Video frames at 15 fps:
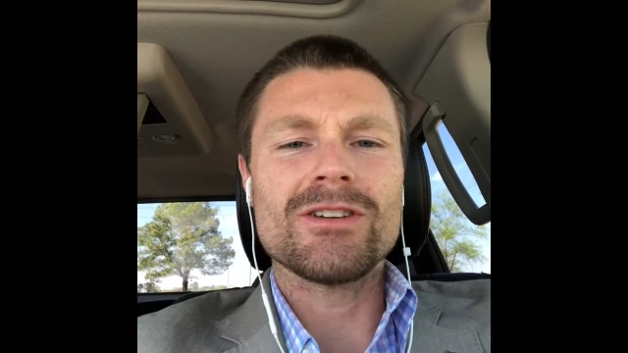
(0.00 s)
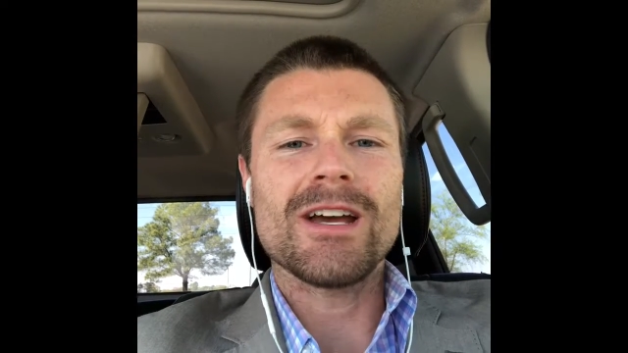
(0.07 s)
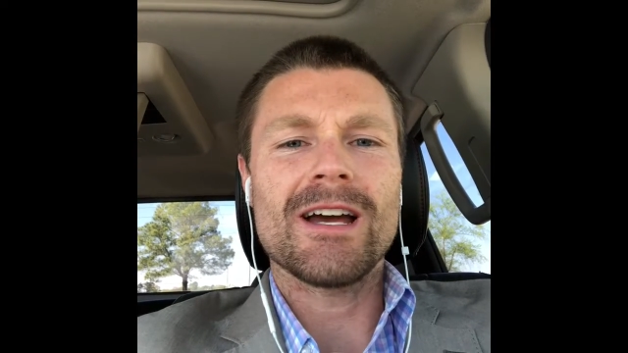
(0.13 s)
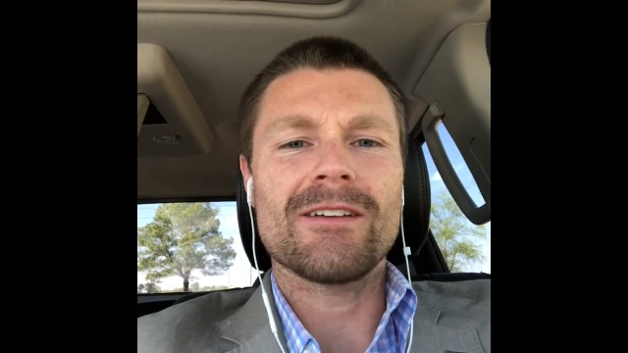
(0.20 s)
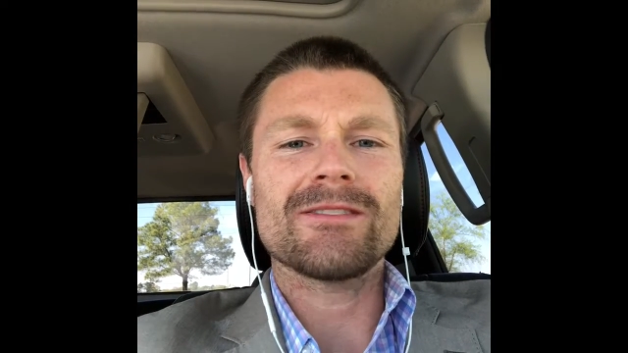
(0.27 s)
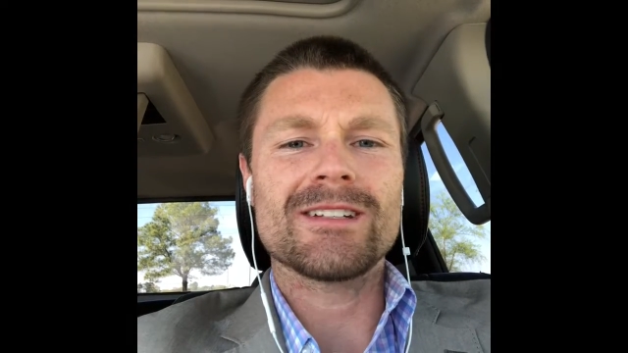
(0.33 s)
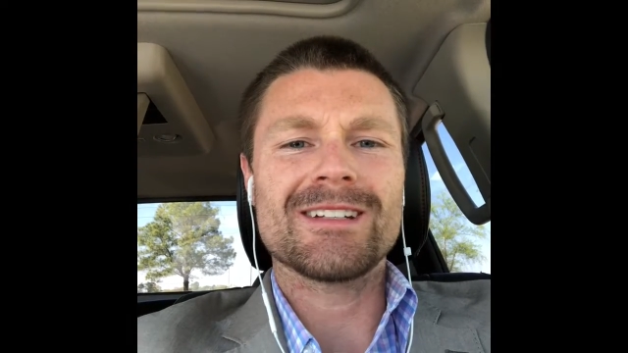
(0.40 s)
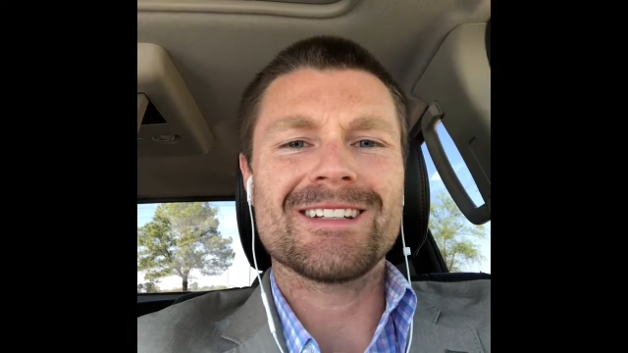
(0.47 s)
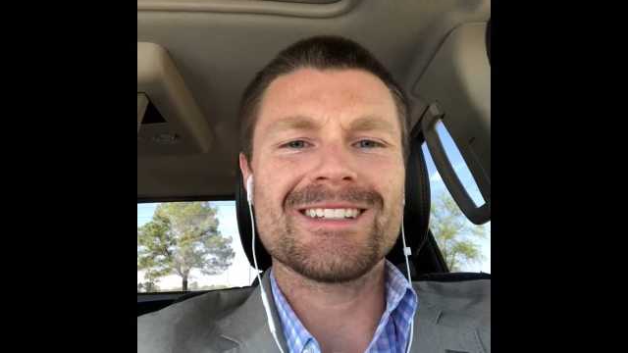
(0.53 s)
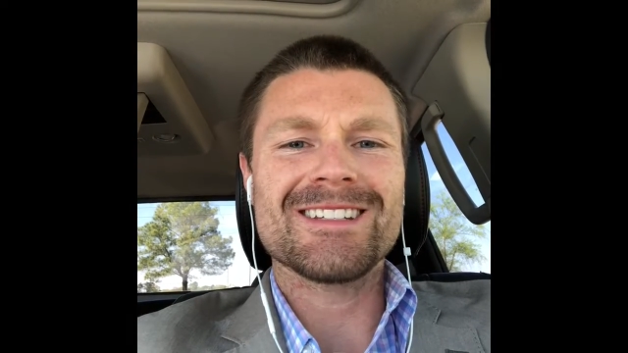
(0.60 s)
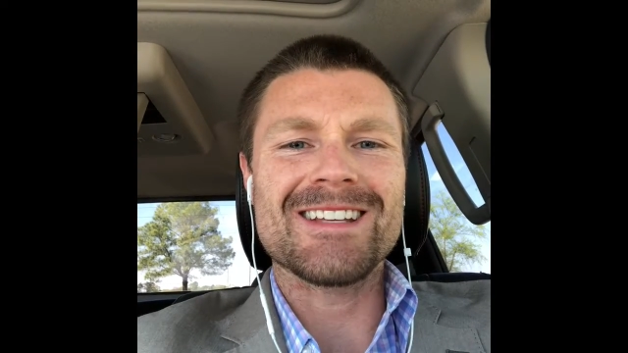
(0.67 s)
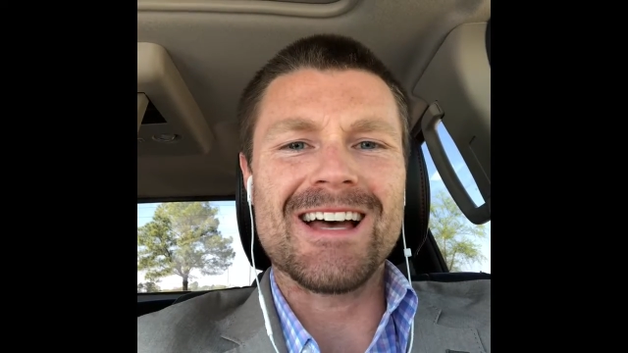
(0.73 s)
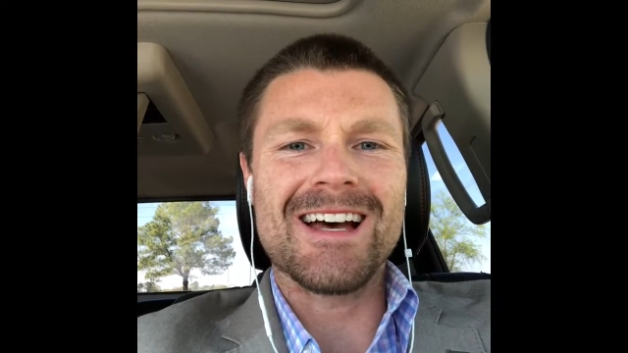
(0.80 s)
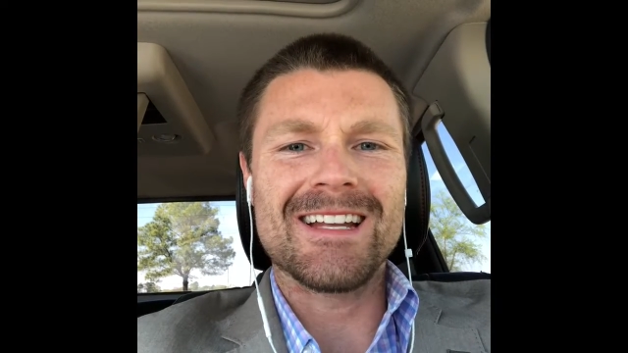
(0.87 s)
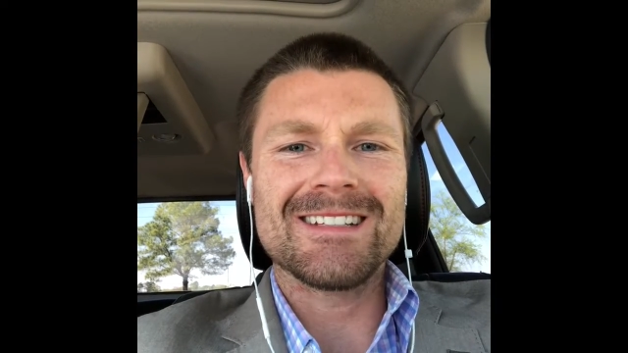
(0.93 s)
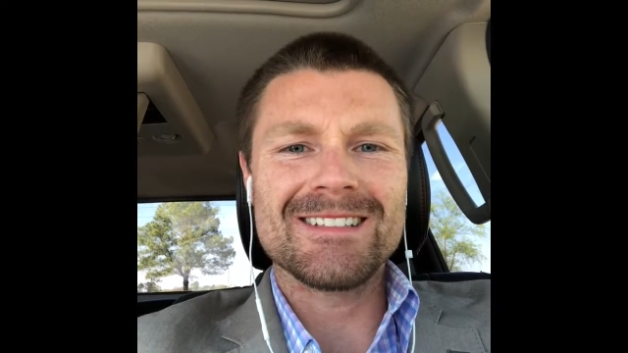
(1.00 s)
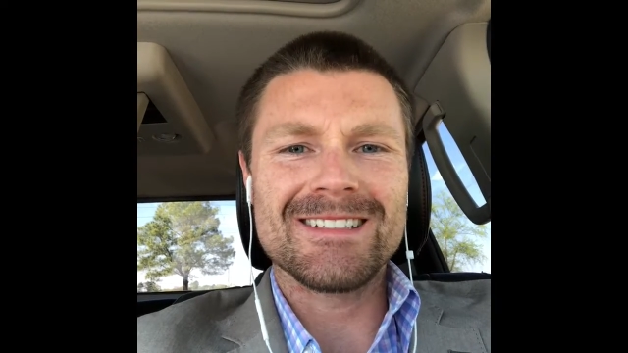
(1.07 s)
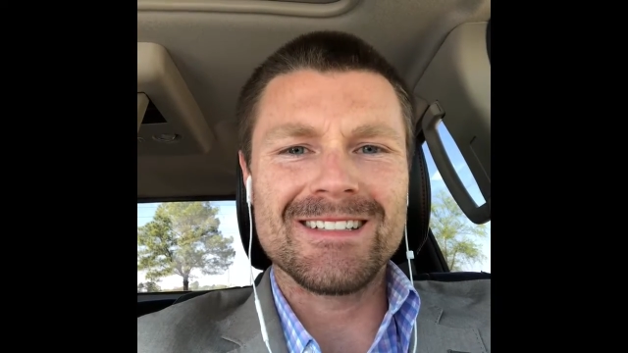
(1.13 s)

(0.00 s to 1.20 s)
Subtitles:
you have to decide